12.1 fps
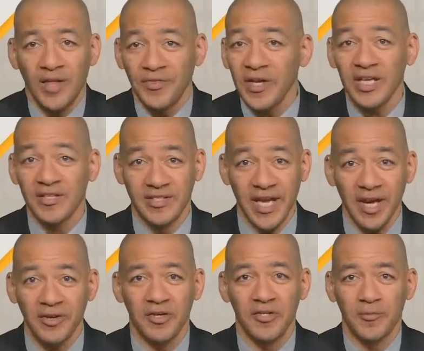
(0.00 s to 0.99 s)
I think it's
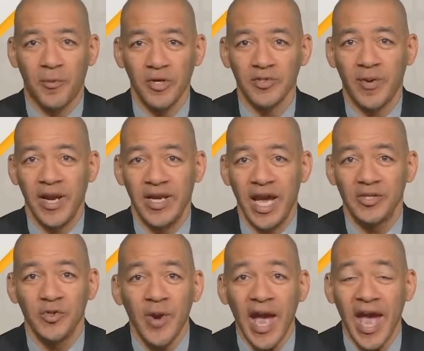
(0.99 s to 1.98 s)
standard in sports right
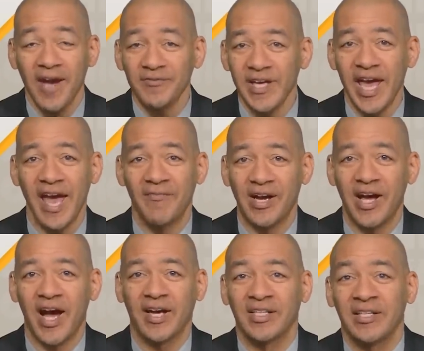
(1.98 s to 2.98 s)
now. You have to have a
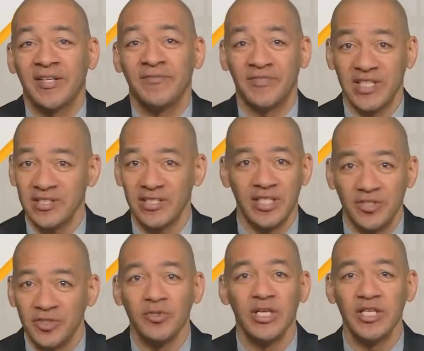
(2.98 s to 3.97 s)
cognitive
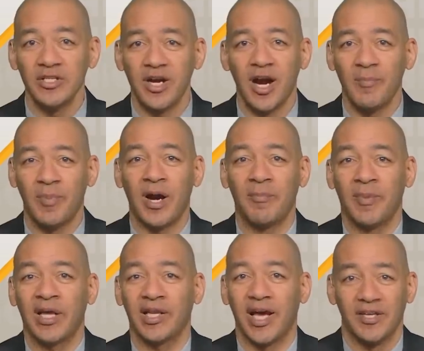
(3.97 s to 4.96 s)
dissonance. You need to
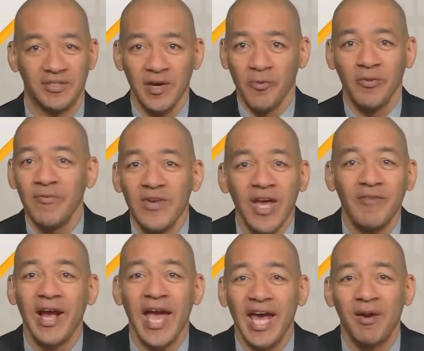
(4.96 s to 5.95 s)
compartmentalize. We've
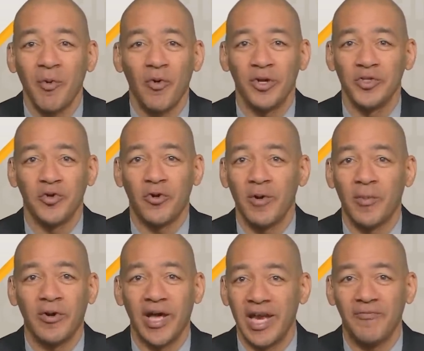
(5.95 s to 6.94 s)
never had a more
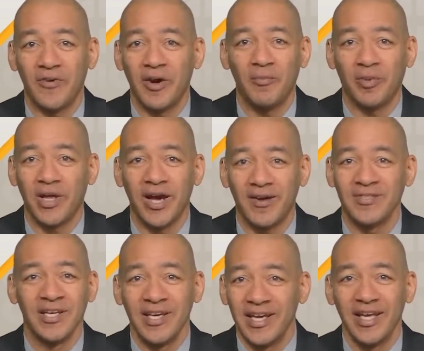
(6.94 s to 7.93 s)
enjoyable NFL
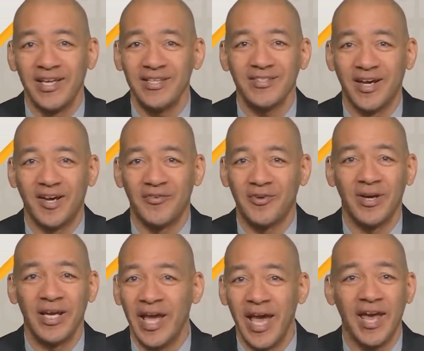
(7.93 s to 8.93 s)
playoffs in this
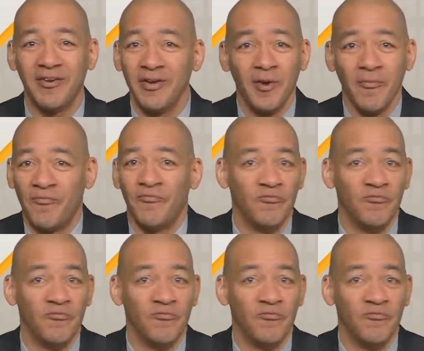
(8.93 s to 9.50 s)
country, and